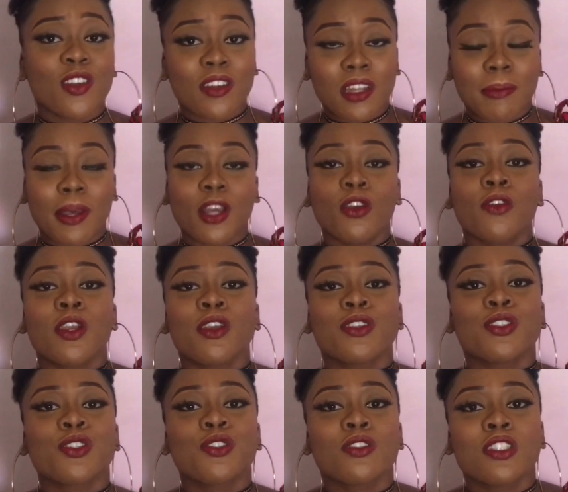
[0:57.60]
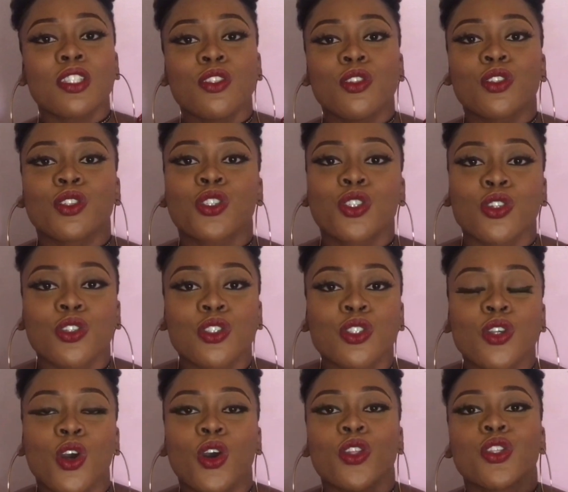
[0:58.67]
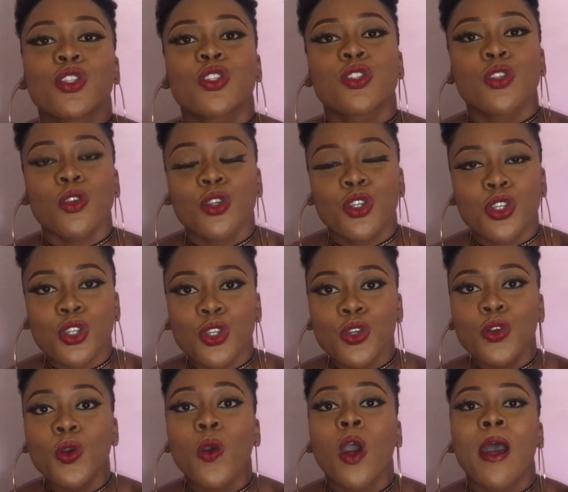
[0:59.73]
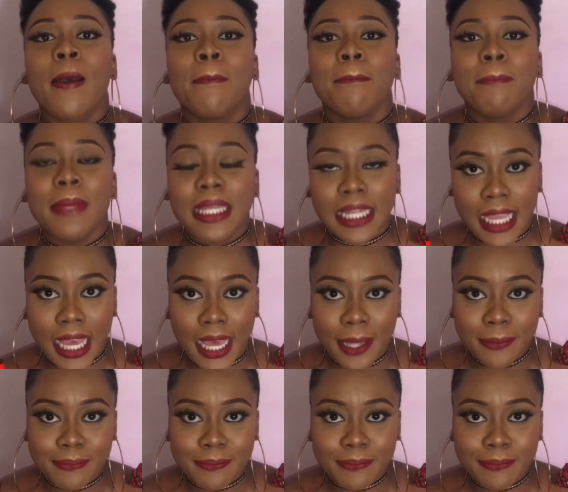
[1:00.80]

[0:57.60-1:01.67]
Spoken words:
talking about shooting your shots on social media.